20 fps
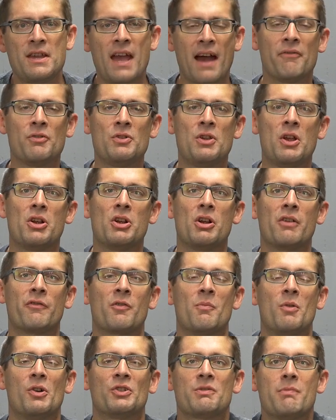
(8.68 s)
Gavin Gear here
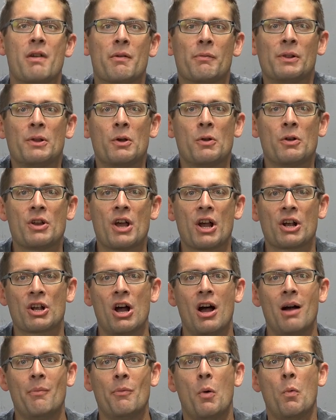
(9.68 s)
from
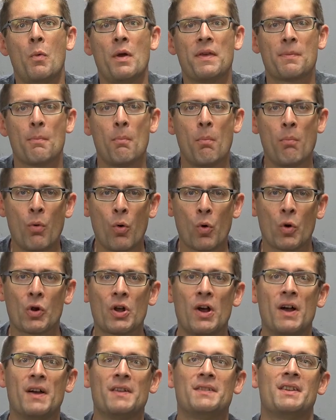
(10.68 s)
UltimateReloader.com with more
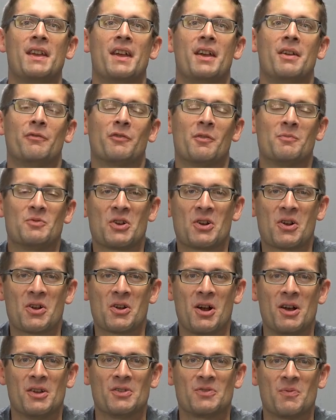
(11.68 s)
content from
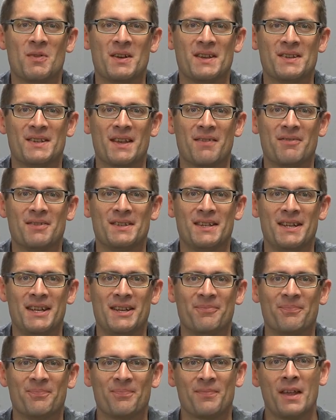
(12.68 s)
TriggerCon 2017.
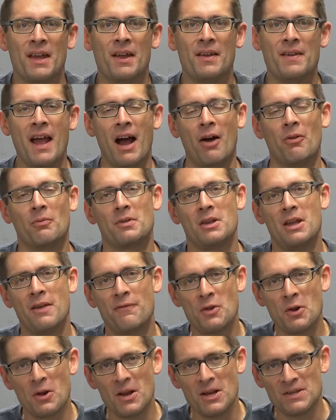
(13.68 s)
Now, if
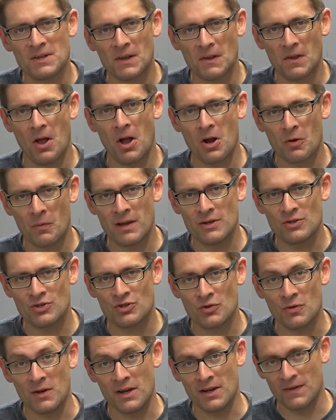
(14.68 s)
you're into long-range
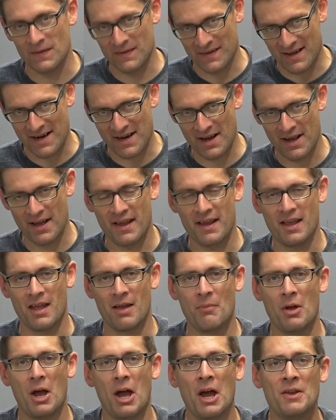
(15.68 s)
shooting like I
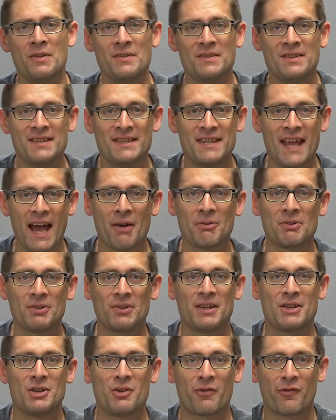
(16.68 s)
am,
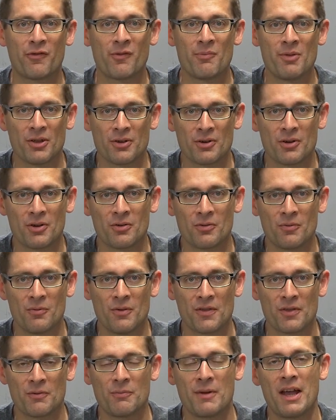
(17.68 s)
undoubtedly you're familiar
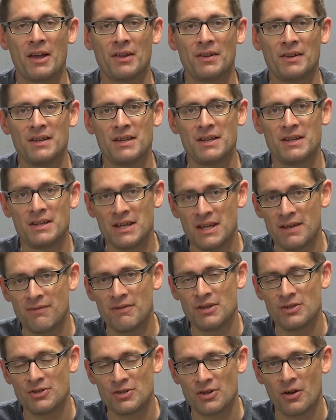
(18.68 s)
with the reality
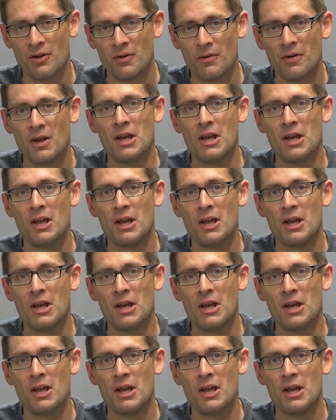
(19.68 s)
TV show